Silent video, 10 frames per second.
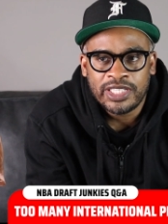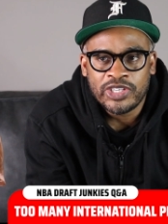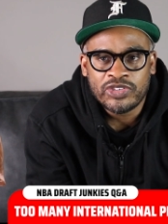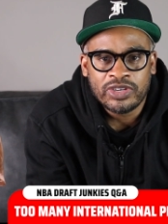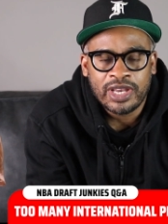
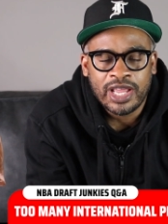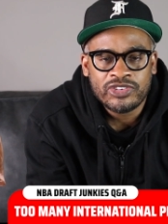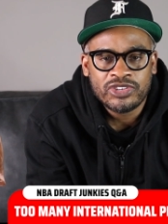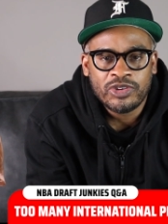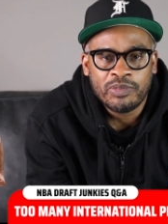
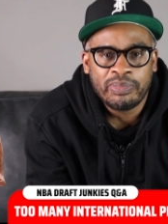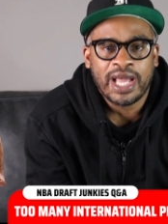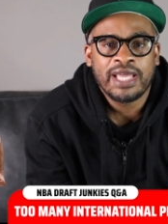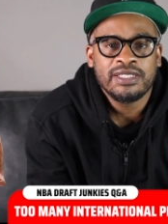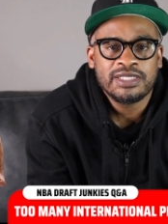international
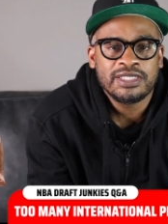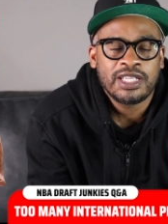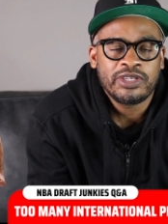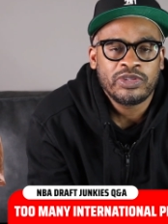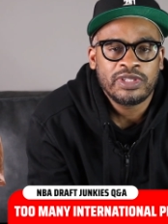bias, and
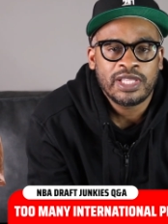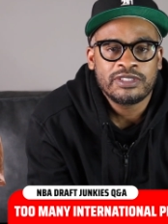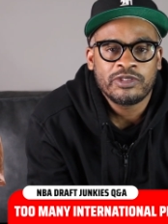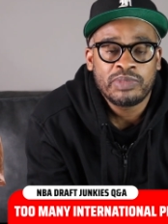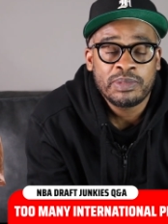I know that
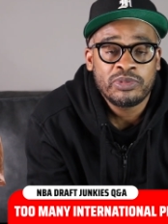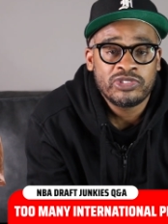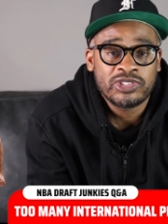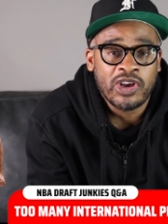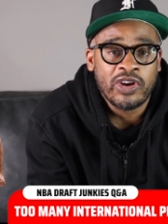some people
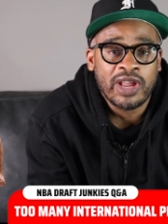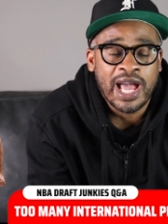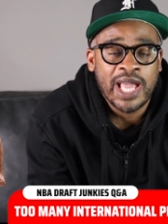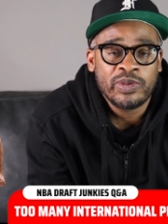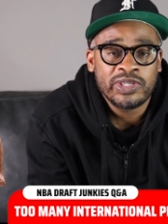just aren't
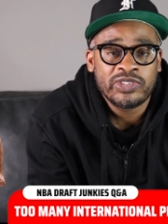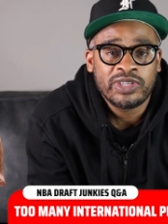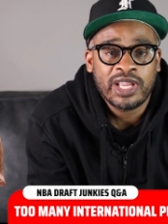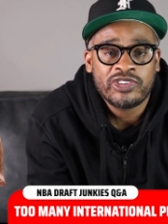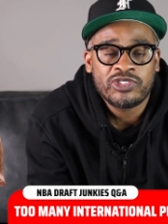high on
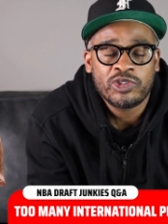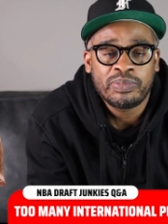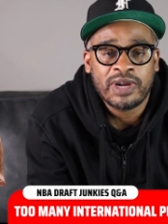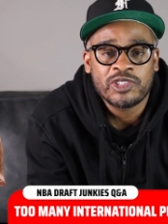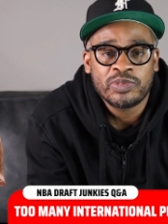international
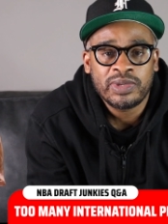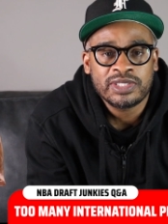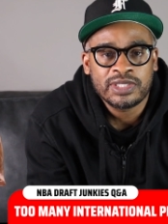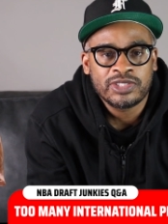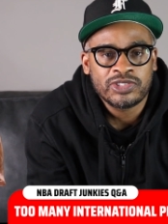
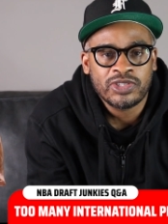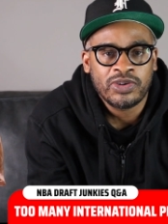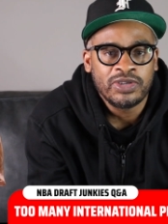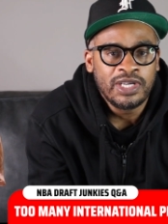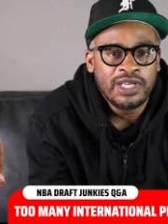prospects. And
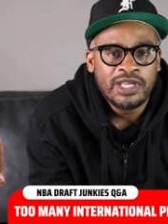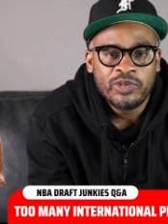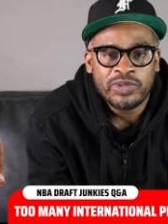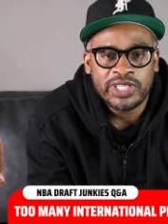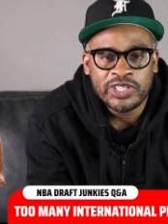so
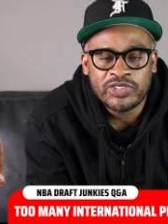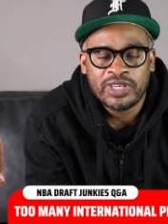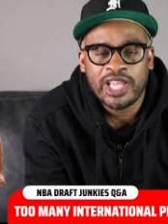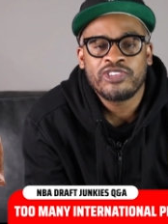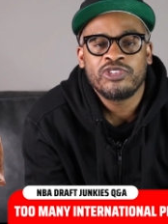when an
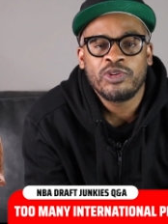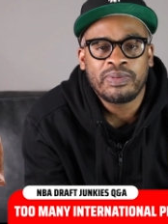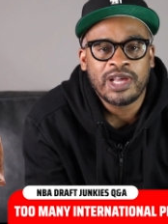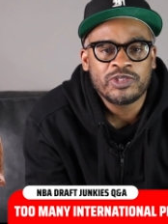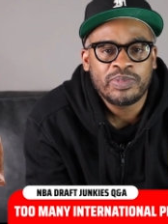international
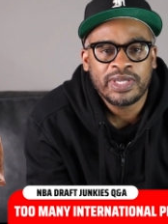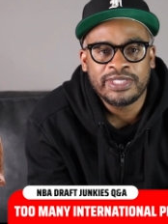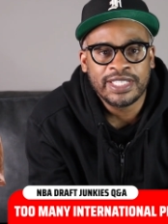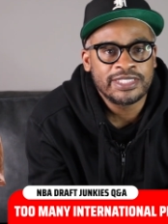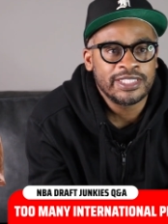
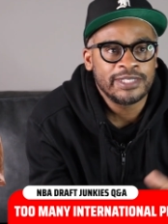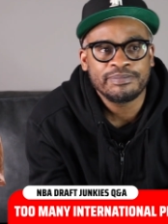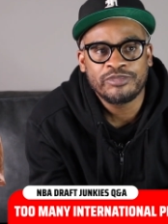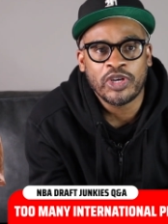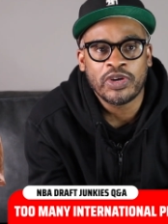prospect
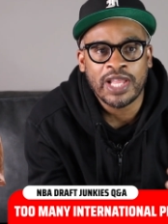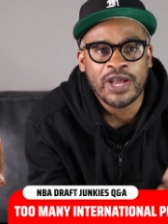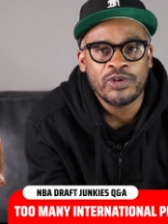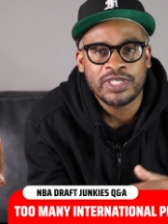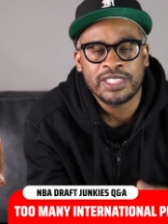doesn't turn
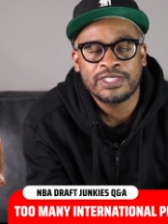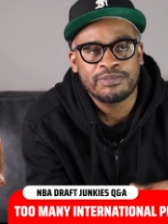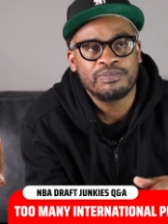out, it,